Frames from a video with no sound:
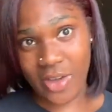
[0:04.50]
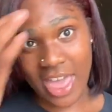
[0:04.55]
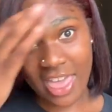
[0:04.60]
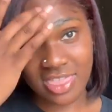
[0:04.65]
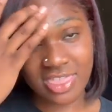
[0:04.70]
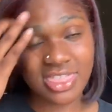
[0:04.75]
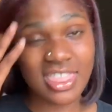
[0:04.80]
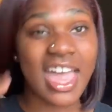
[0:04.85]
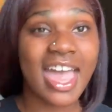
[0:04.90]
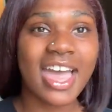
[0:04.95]
at
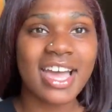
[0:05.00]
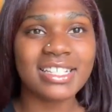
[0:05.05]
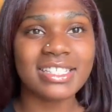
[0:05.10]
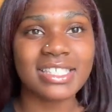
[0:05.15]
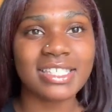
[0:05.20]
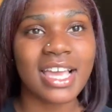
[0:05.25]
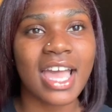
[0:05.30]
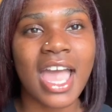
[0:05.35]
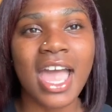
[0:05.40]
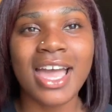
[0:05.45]
that.
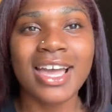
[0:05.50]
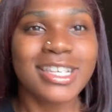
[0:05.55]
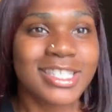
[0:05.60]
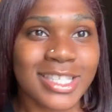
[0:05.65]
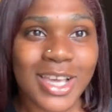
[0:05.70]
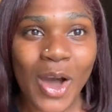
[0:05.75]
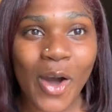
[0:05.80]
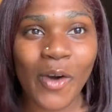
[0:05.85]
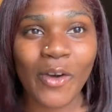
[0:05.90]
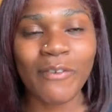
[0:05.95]

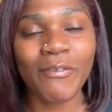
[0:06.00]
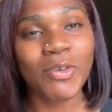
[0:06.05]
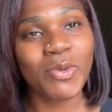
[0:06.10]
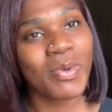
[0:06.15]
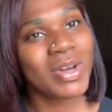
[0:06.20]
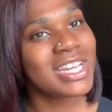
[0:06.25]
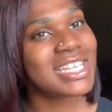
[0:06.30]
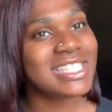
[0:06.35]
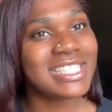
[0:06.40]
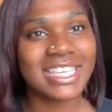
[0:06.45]
So if you
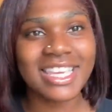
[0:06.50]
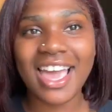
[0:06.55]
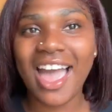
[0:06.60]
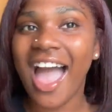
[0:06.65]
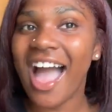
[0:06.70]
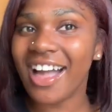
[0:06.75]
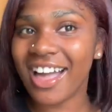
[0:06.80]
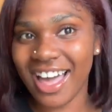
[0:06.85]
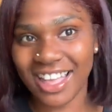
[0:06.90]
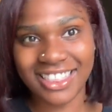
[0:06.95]
want to see how
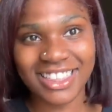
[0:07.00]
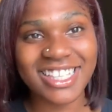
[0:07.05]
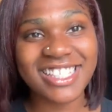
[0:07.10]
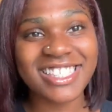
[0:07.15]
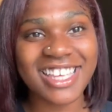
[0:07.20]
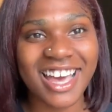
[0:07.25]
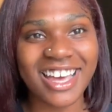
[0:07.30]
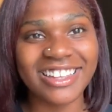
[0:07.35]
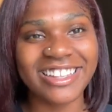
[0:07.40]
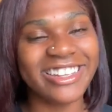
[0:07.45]
I got this
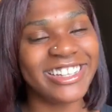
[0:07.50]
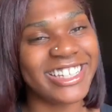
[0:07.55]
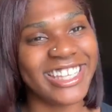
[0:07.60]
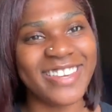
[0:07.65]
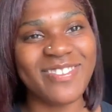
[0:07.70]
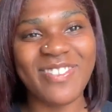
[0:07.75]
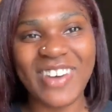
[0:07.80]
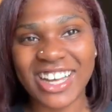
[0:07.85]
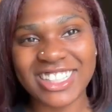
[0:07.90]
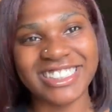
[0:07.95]
color, keep
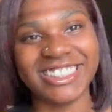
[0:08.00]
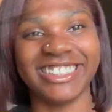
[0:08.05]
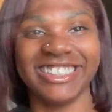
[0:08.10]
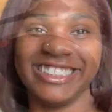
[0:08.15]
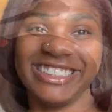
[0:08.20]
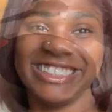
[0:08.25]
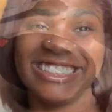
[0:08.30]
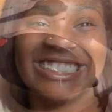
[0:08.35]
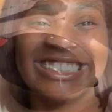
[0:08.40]
watching.